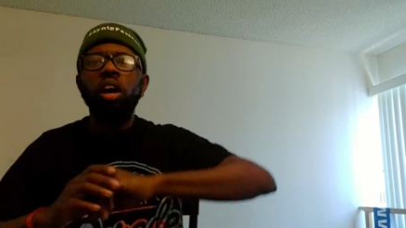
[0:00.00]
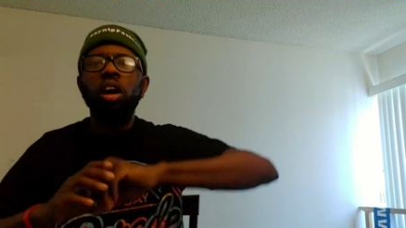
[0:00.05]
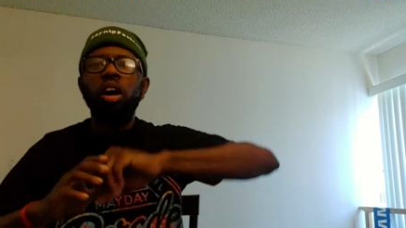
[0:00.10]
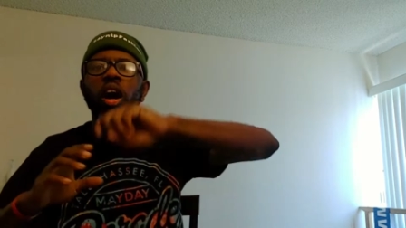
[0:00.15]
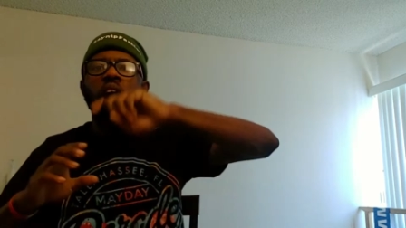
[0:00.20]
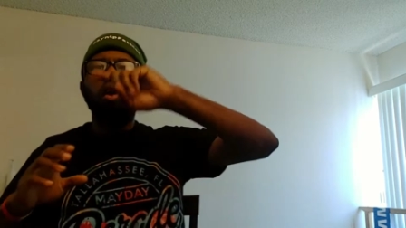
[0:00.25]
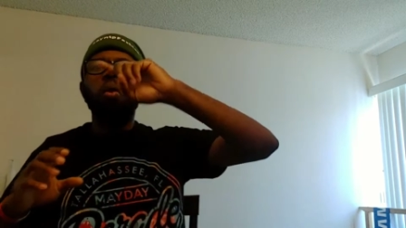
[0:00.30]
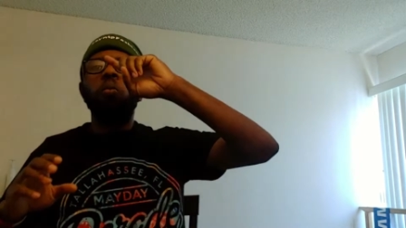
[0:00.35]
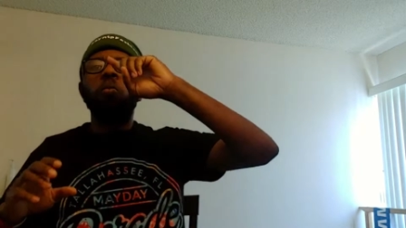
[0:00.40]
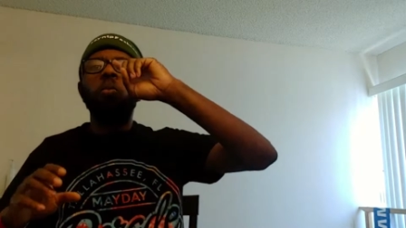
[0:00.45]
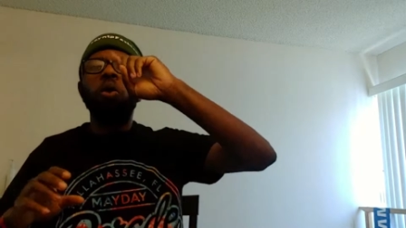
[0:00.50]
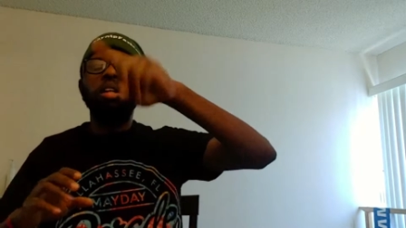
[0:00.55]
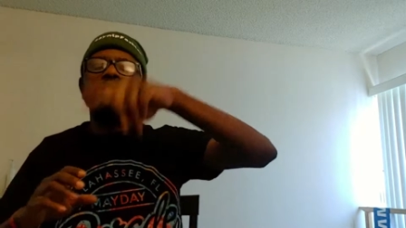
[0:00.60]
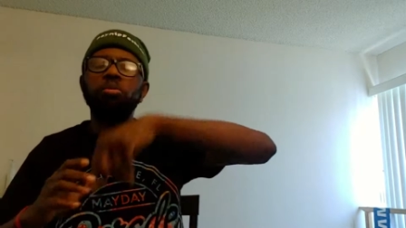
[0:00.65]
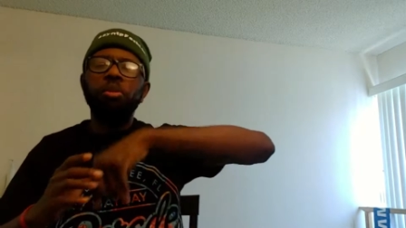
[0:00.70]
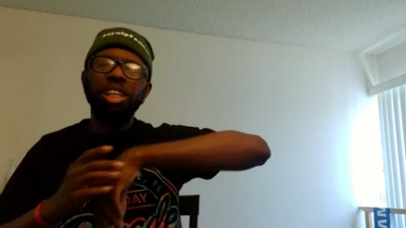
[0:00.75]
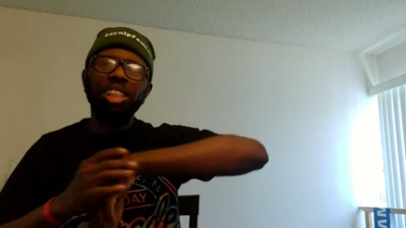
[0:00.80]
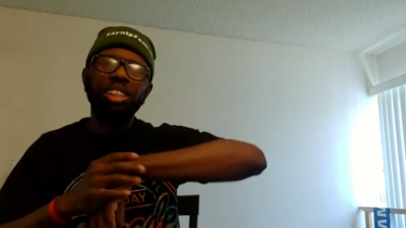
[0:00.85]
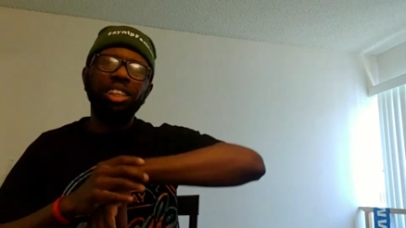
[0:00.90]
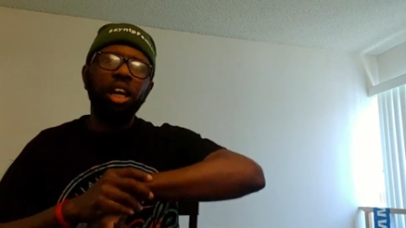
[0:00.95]
on what
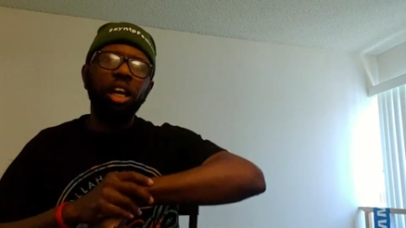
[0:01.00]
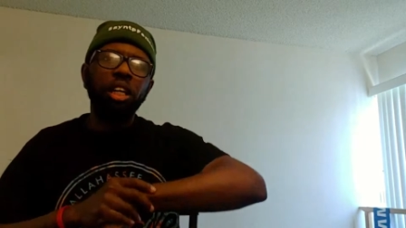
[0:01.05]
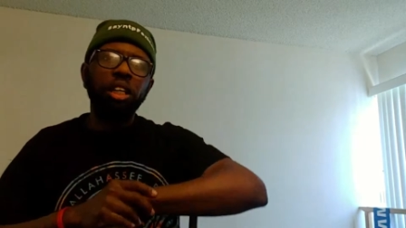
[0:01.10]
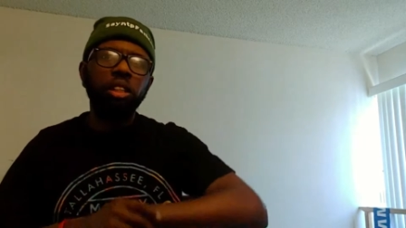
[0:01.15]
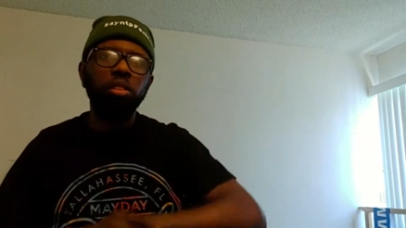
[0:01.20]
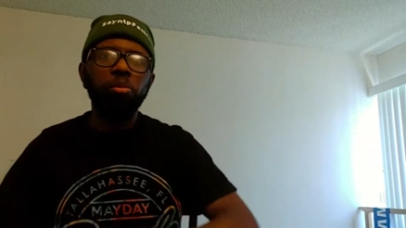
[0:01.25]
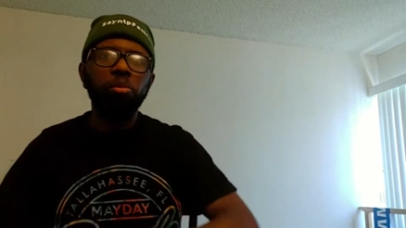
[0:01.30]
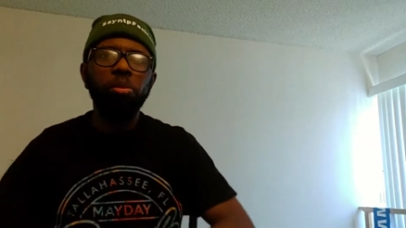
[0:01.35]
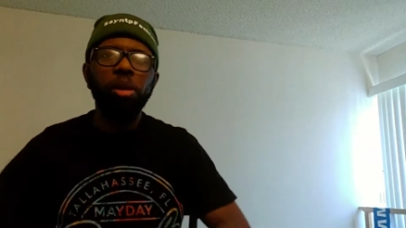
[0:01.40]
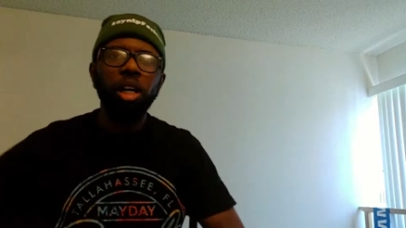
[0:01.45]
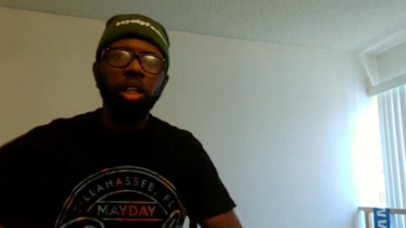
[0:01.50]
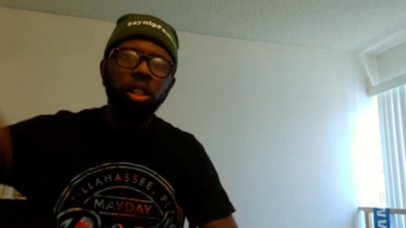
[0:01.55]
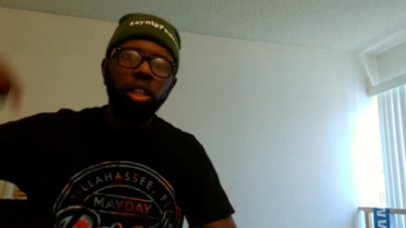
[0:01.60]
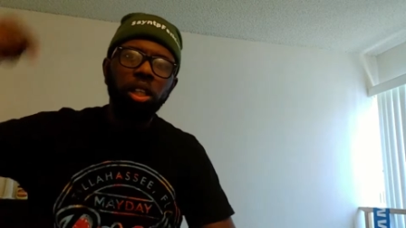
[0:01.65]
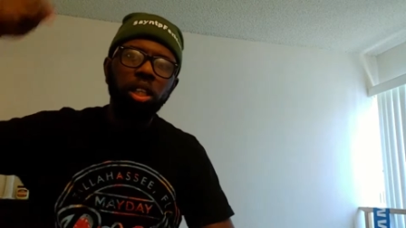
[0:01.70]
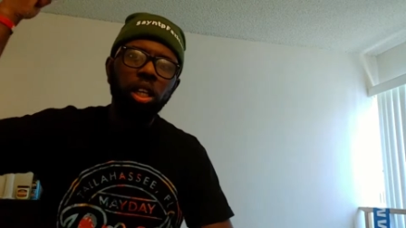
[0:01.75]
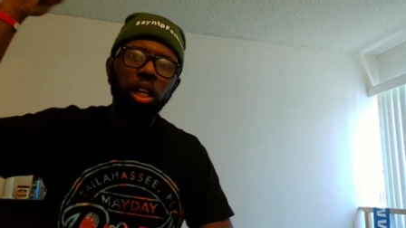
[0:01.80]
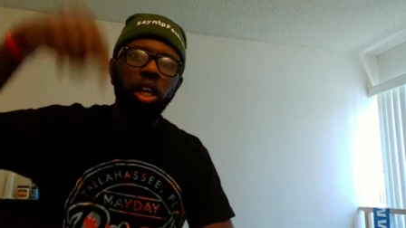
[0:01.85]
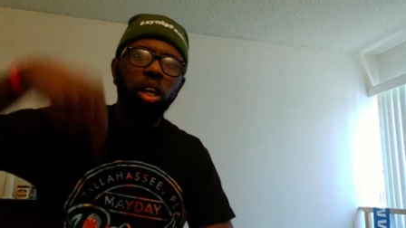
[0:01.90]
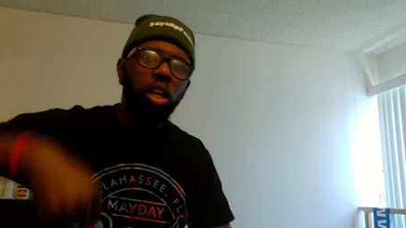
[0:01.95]
my channel is about.
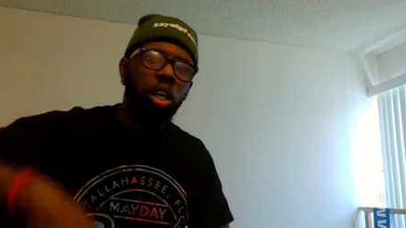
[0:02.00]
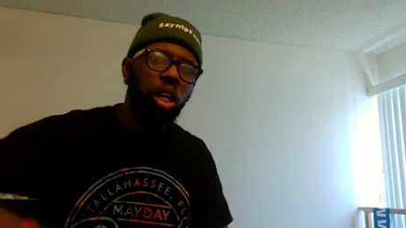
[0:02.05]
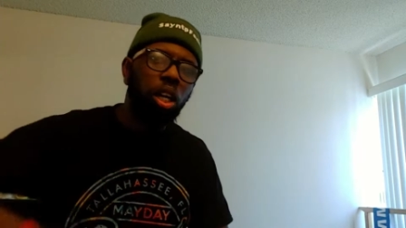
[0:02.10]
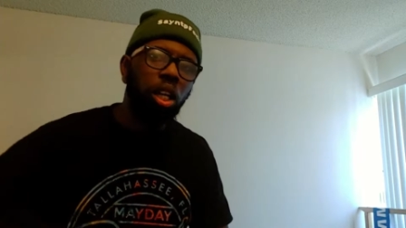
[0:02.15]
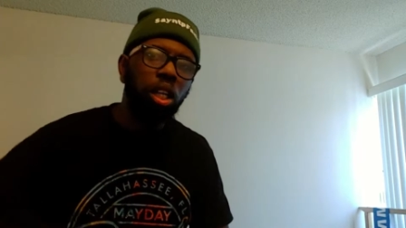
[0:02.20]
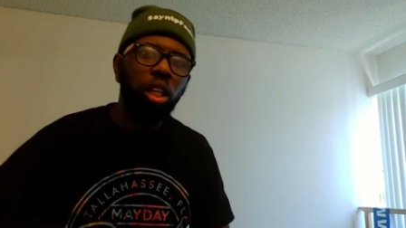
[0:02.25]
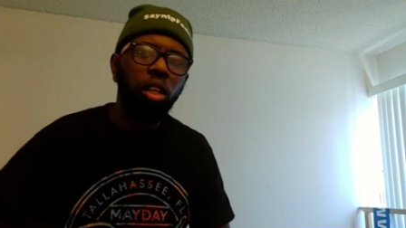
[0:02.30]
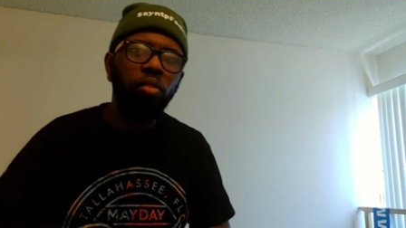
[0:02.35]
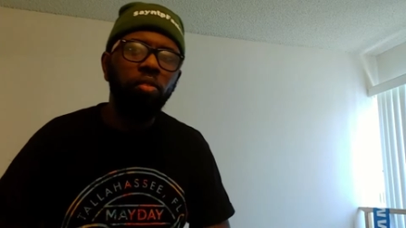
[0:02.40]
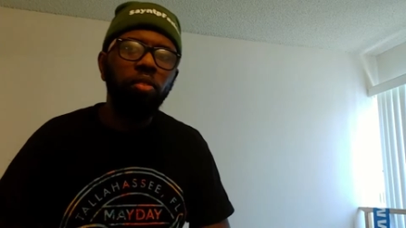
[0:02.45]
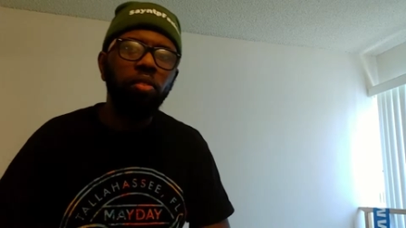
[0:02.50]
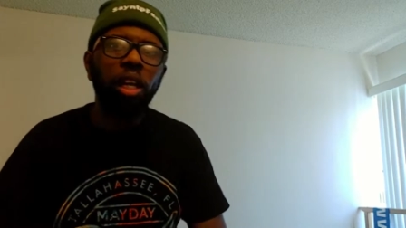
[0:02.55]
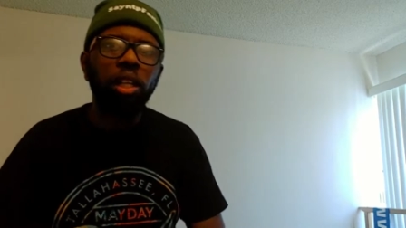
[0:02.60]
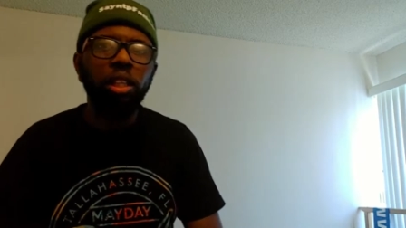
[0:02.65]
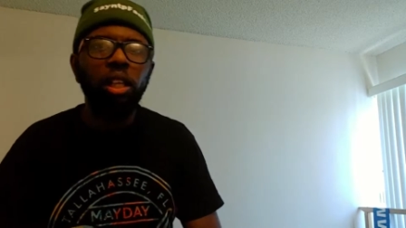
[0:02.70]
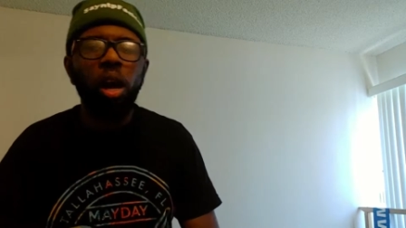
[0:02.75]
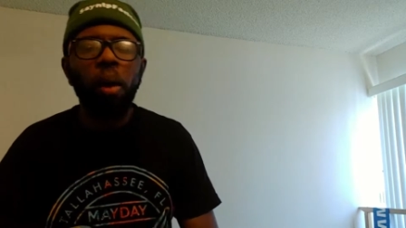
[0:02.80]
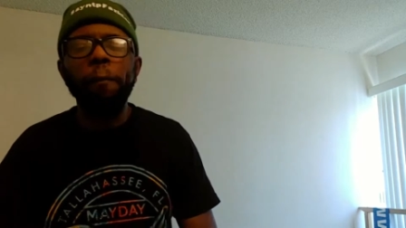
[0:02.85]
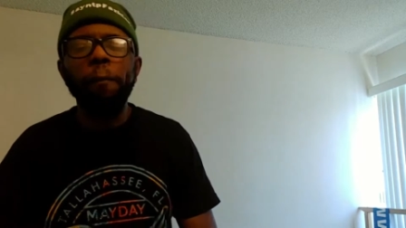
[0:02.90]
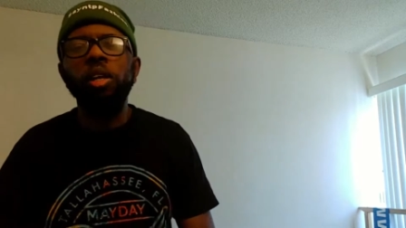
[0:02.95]
Leave that
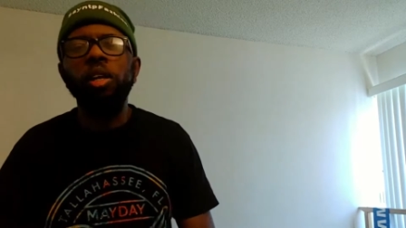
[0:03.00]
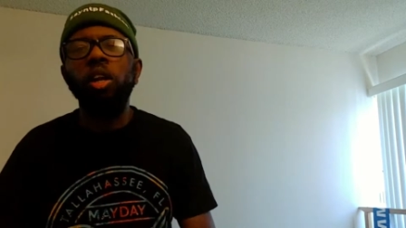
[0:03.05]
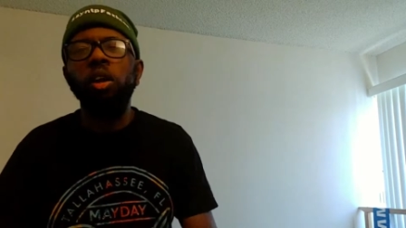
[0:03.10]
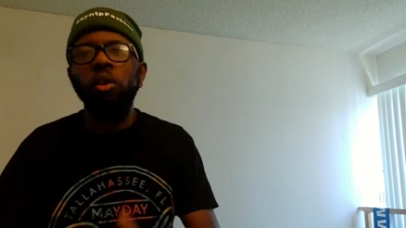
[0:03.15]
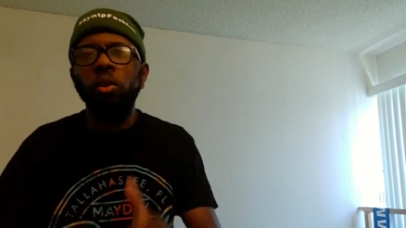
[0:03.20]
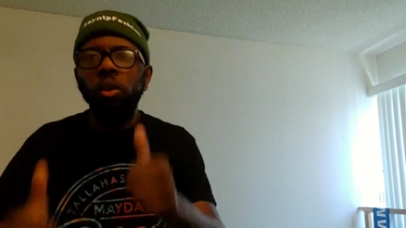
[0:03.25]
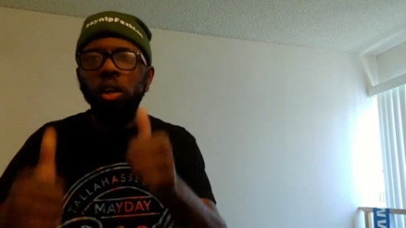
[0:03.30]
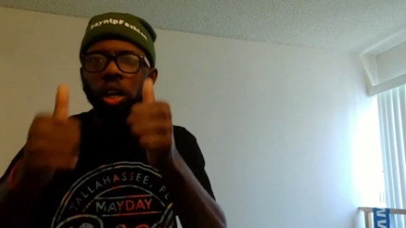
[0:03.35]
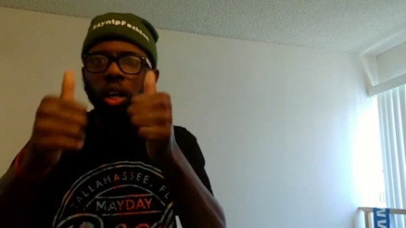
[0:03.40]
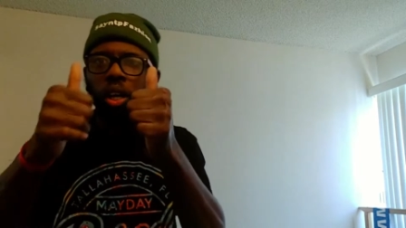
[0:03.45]
down below.